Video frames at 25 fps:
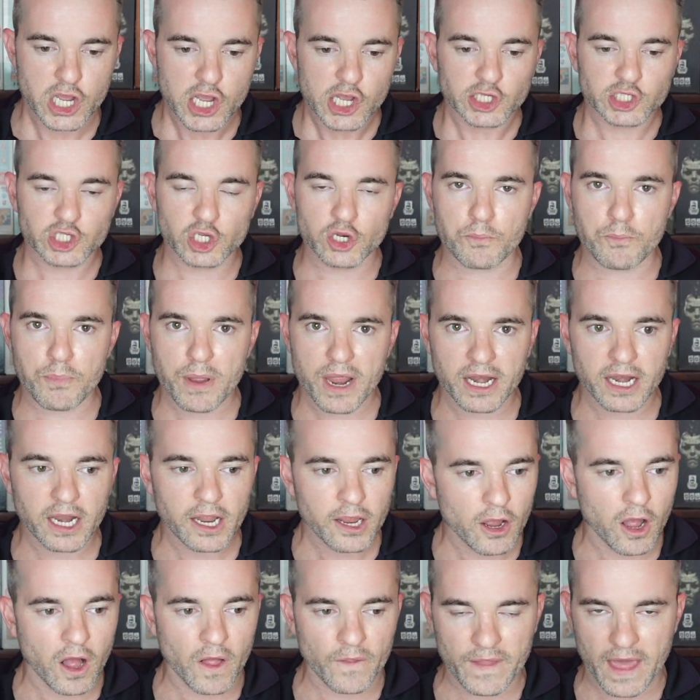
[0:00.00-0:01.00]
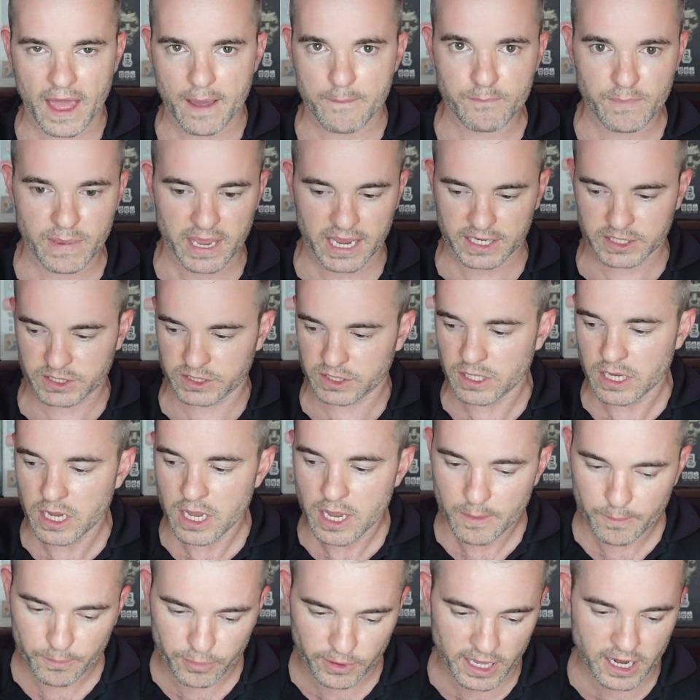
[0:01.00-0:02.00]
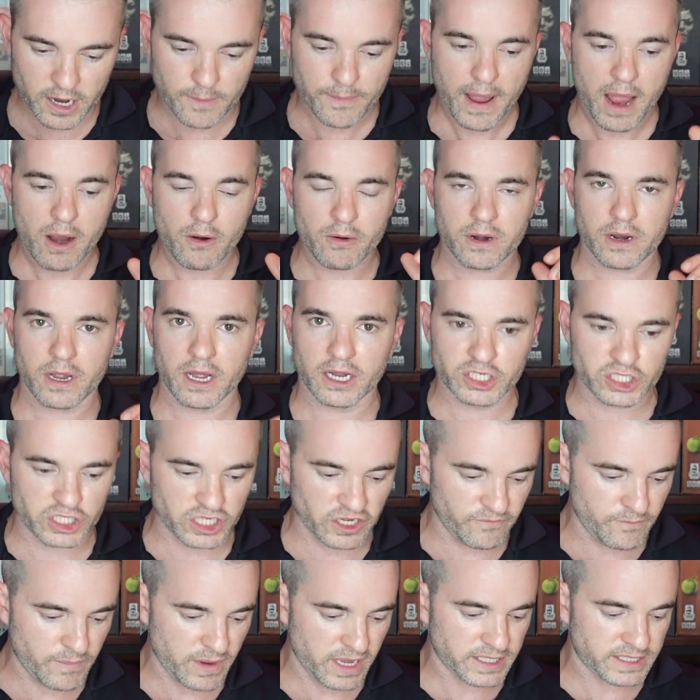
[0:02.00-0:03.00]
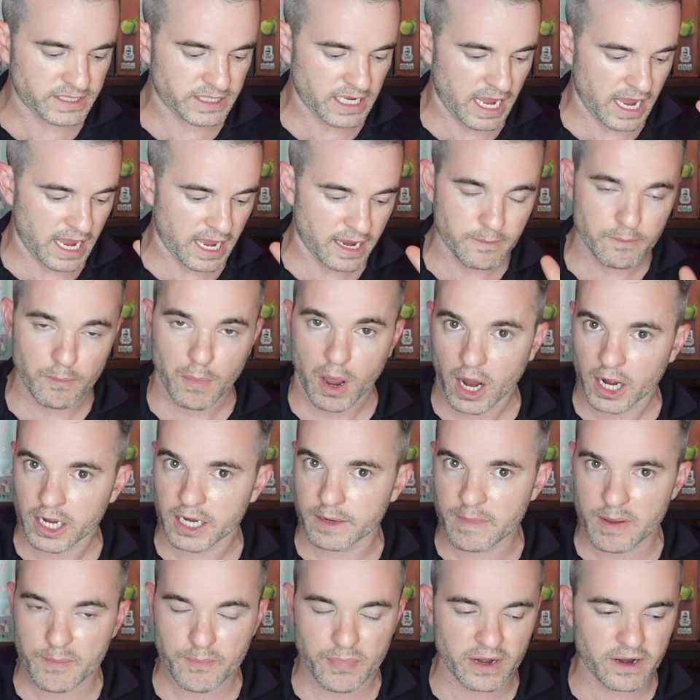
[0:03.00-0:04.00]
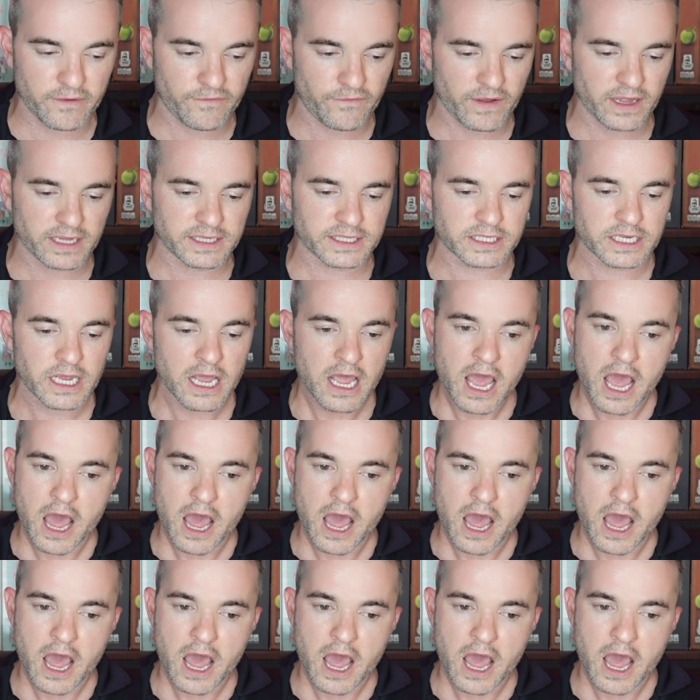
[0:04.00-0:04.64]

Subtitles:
So depending on that mix, player power, achievements, and monument benefits,